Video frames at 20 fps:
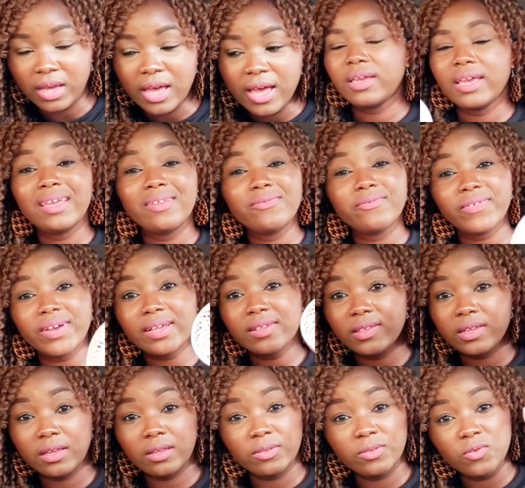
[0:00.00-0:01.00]
Invest
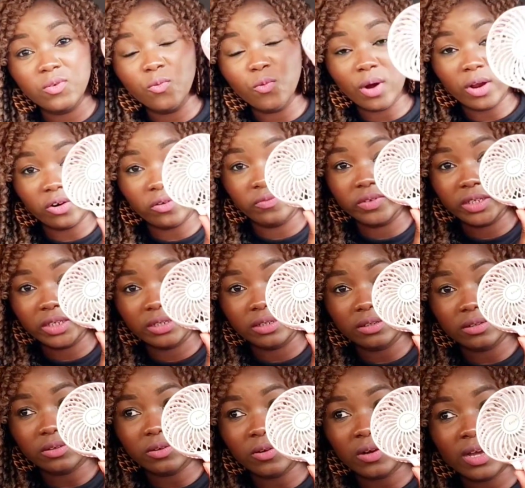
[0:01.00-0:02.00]
in one of
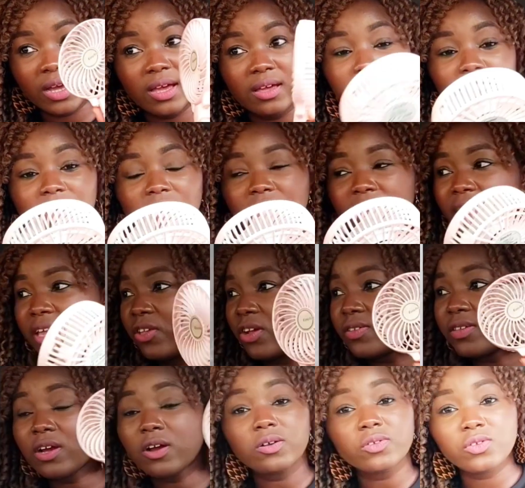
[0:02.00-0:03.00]
these, okay? It
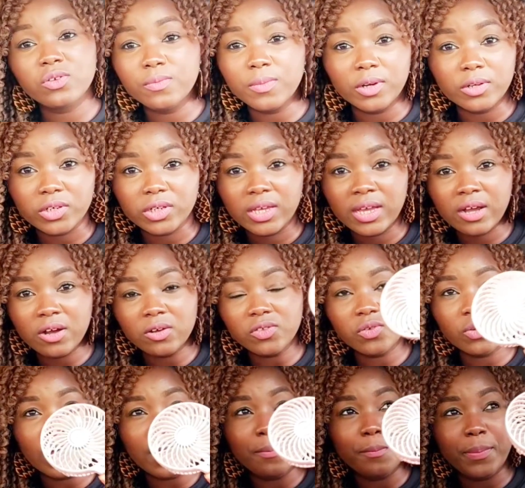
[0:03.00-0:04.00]
doesn't cost you much. It costs
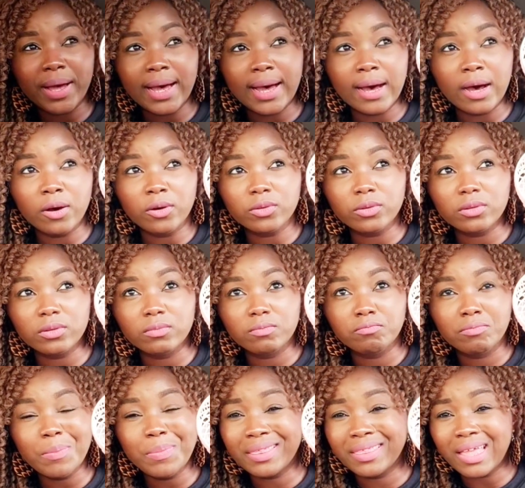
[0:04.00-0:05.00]
you about
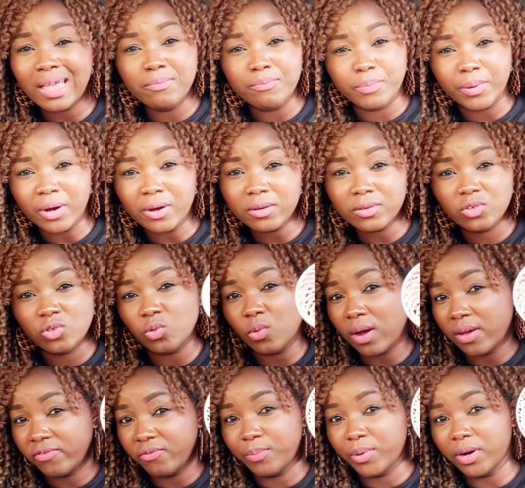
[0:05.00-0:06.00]
maybe 10 bucks,
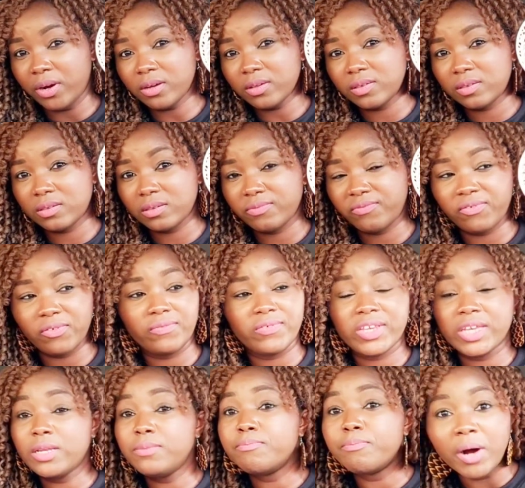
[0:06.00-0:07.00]
12 bucks,
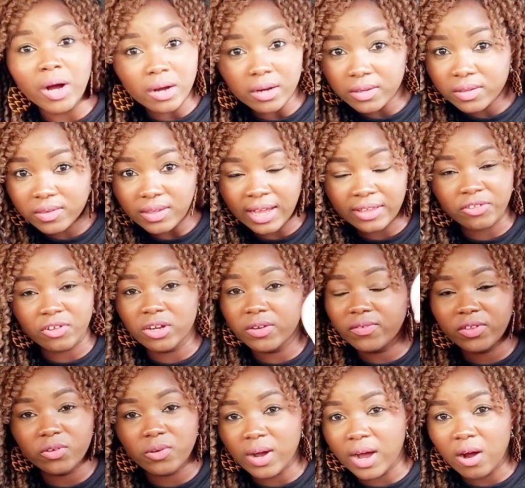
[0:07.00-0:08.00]
15 bucks. I don't even
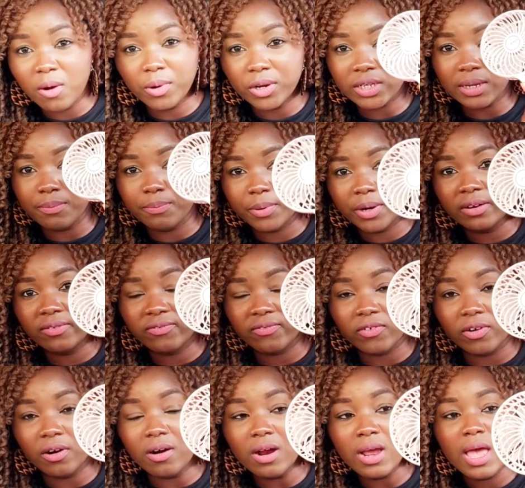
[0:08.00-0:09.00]
know how much I bought it
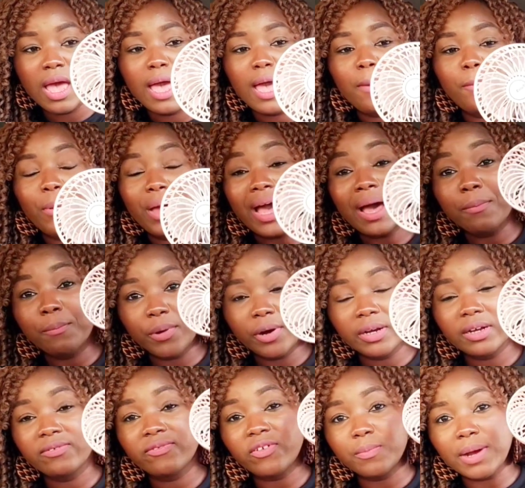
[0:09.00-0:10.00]
for, but I bought
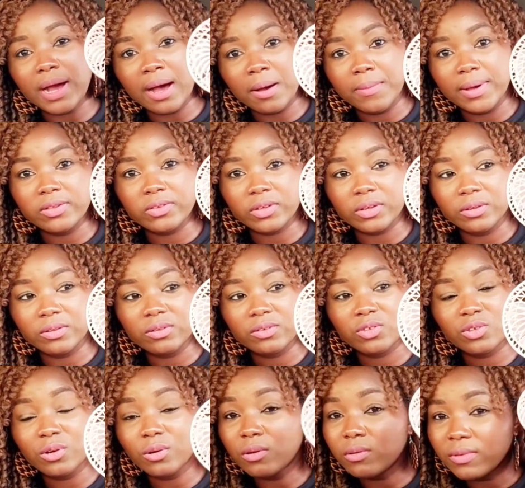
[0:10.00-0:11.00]
it from Amazon.
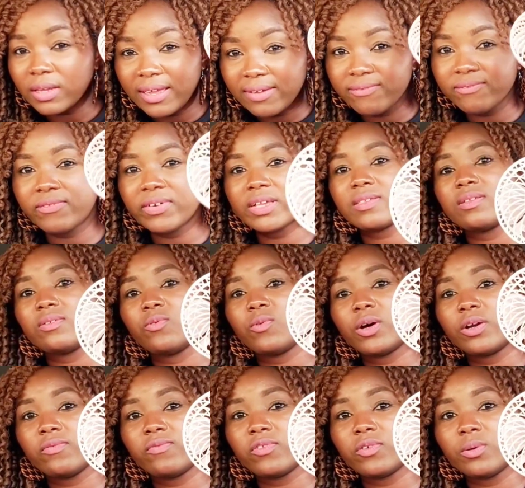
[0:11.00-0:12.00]
So invest in
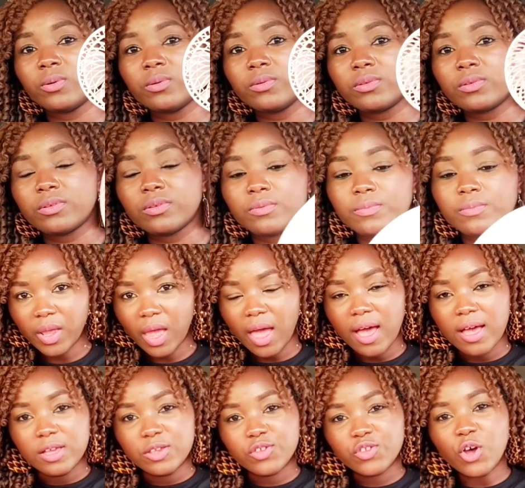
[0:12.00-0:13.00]
one of those.
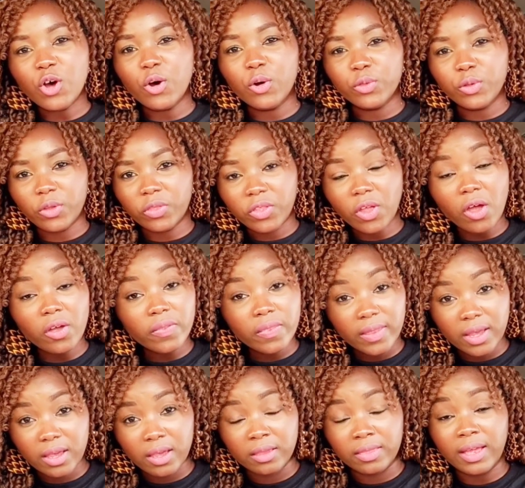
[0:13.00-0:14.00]
So the third
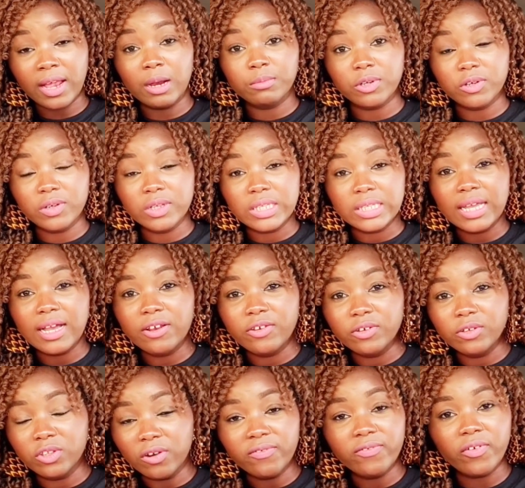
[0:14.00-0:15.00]
thing that I'm going to tell you,
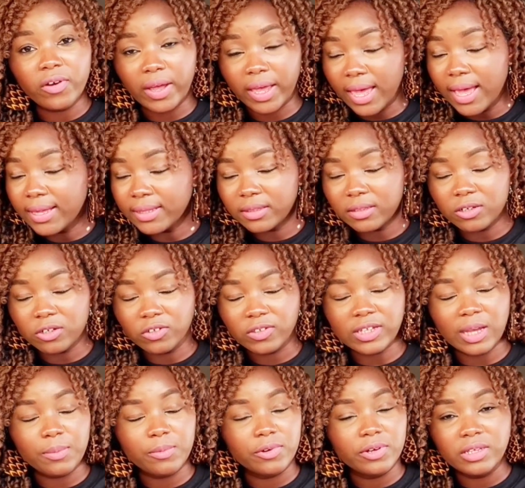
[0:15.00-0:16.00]
don't forget, because
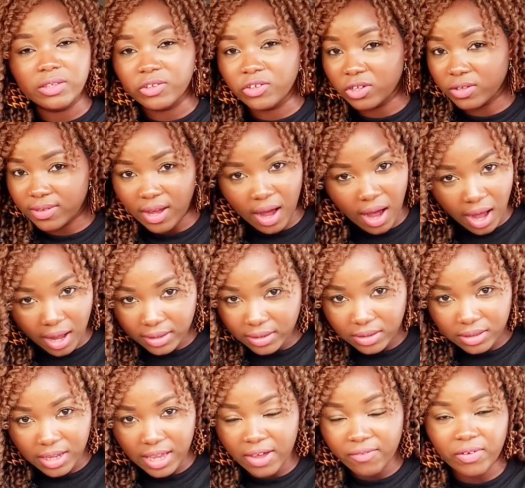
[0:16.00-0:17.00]
Cameroon is just hot,
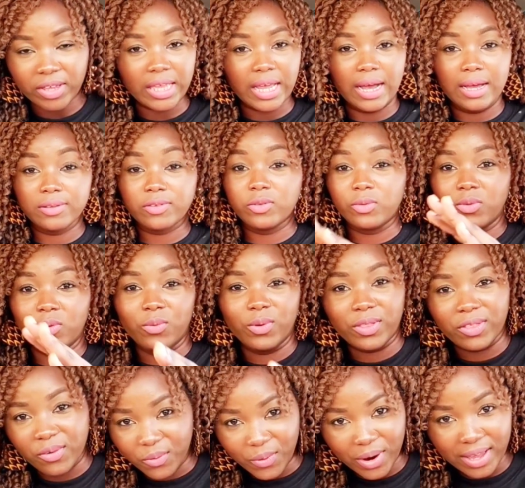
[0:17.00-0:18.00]
everything has to do with
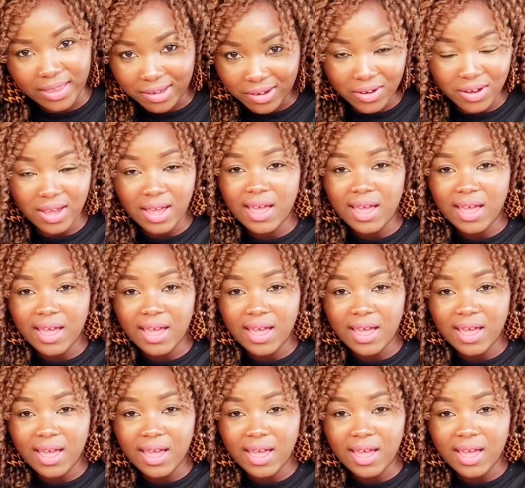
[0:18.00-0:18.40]
the weather,